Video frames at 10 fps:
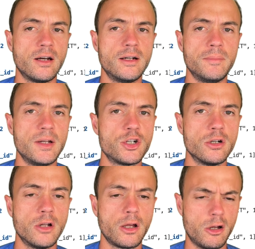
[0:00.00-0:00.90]
mentioned
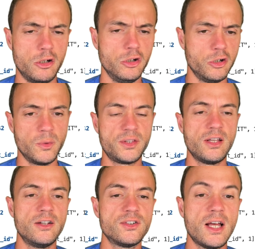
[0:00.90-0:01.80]
alert, what the
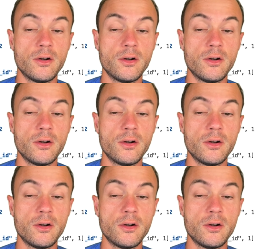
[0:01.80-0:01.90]
hell is that?